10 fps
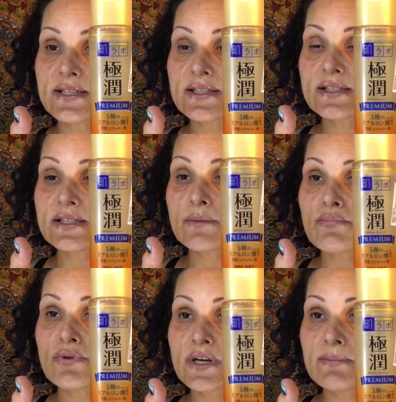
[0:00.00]
This is the
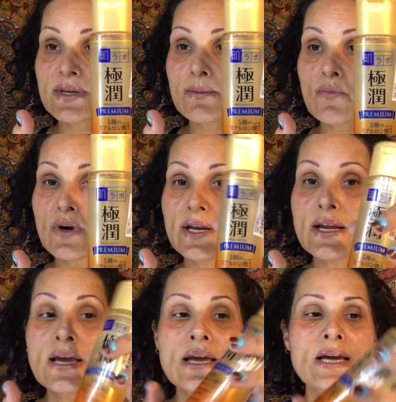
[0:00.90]
premium
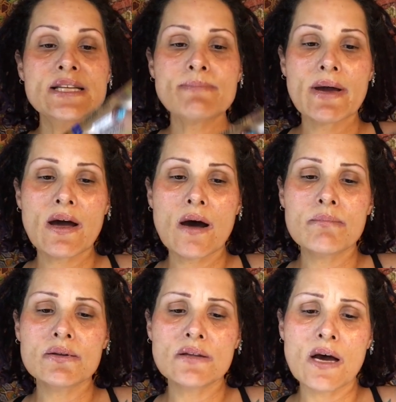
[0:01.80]
one. It's by
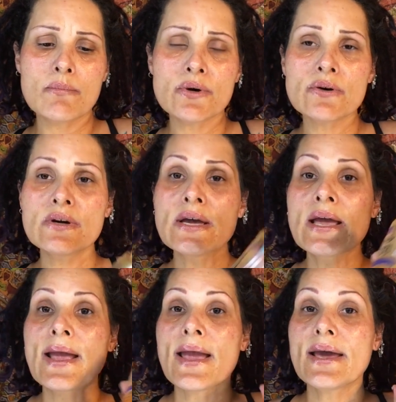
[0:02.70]
Habo Labo,
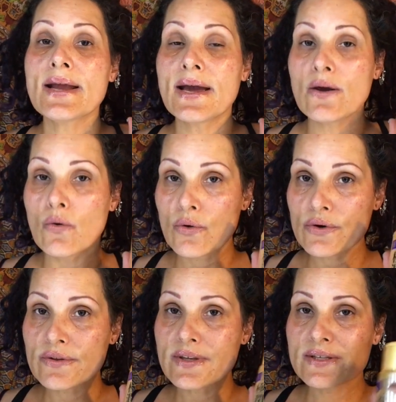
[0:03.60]
and I
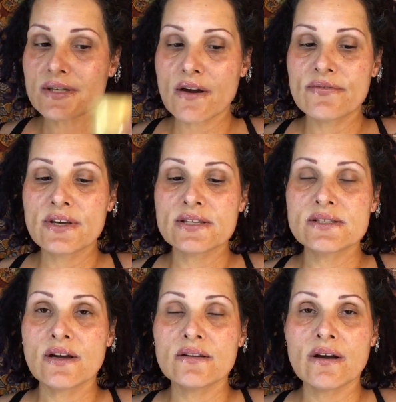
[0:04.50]
ordered this off
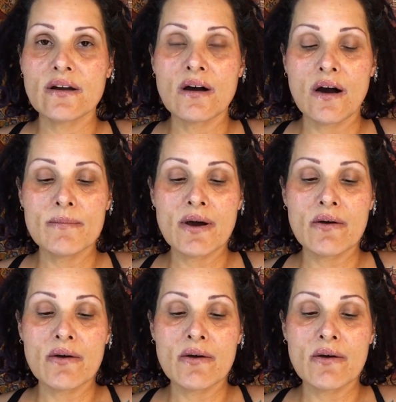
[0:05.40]
YesStyle.com.